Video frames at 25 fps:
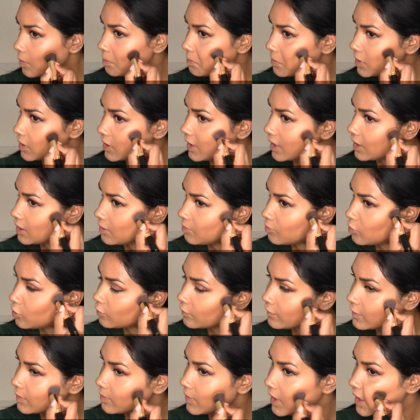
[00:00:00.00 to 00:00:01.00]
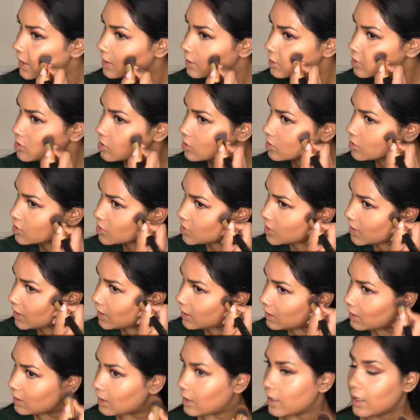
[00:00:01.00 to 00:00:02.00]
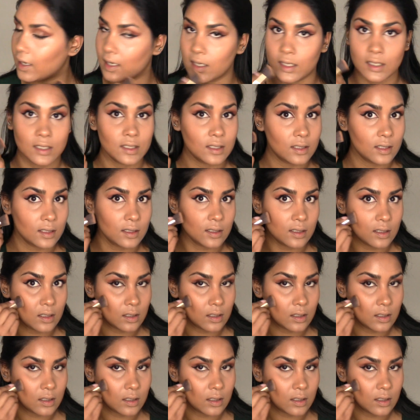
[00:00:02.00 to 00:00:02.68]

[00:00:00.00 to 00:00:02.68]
But then the movie makers are saying, like,